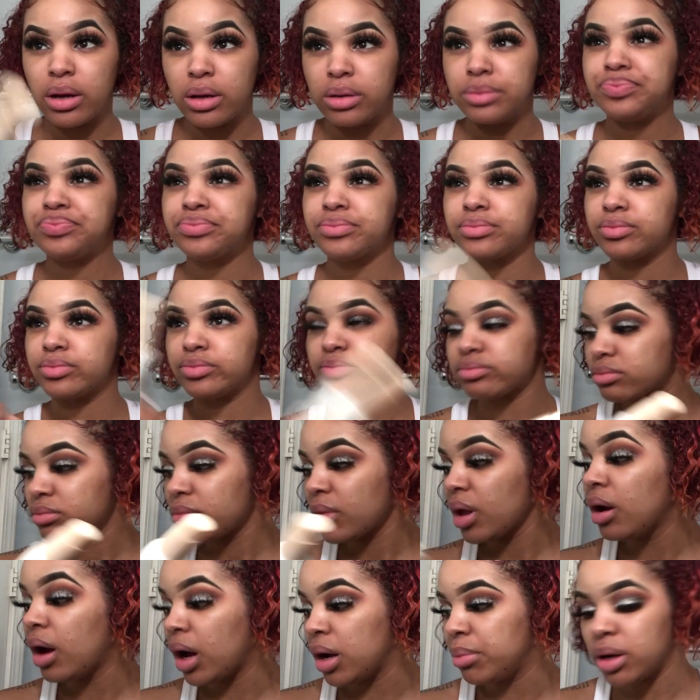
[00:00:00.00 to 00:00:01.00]
Fenty
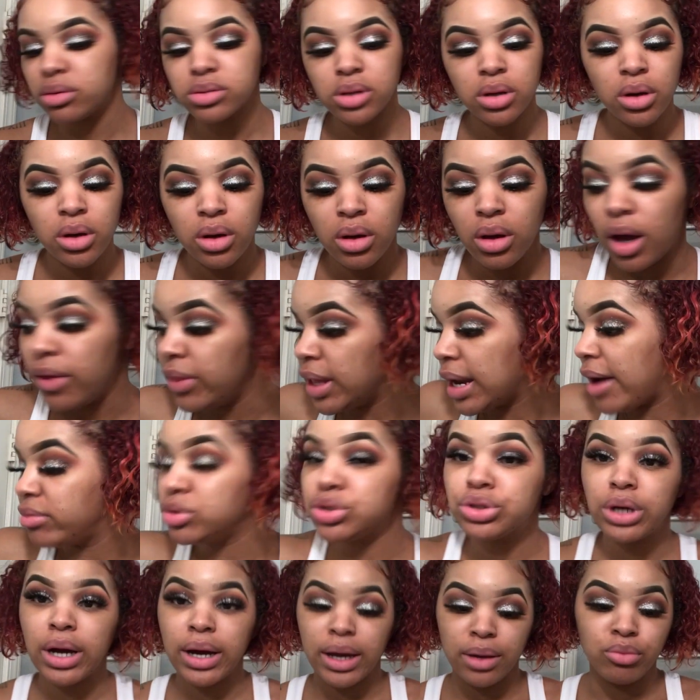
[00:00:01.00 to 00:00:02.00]
primer and then prime
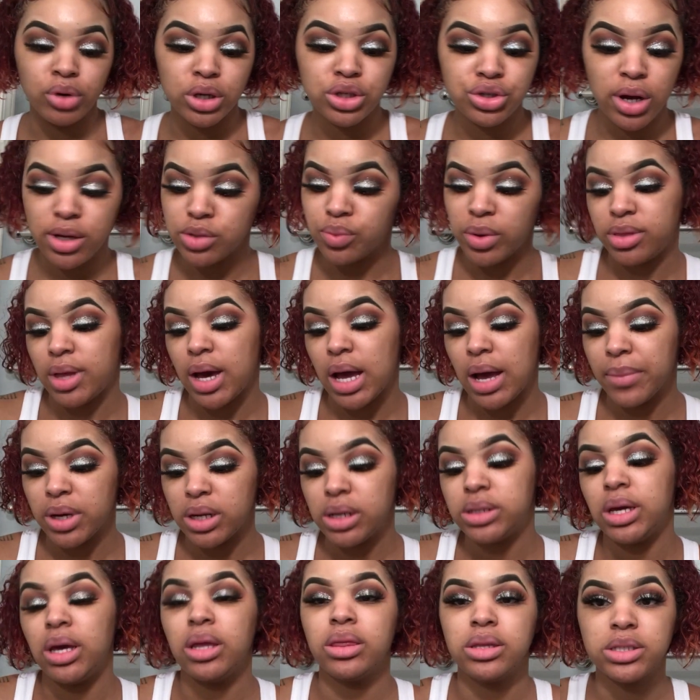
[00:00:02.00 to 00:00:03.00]
my face after I
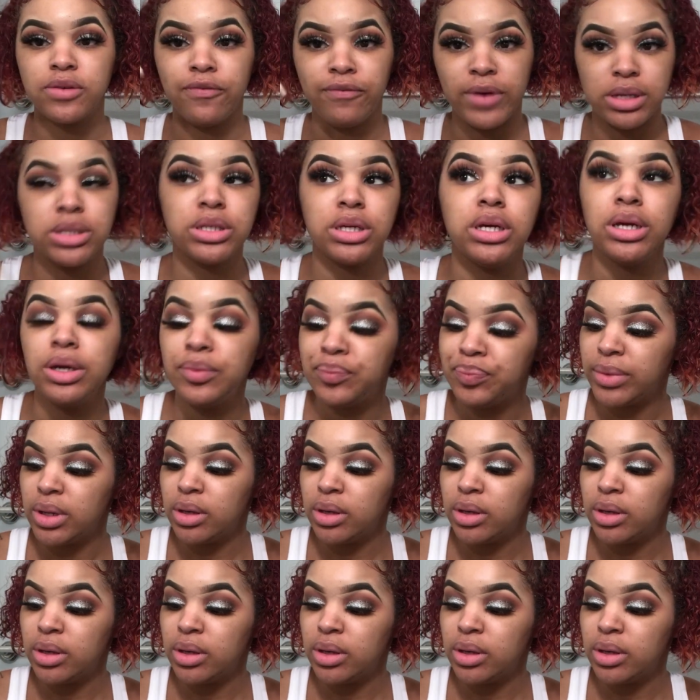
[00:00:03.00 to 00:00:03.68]
moisturized.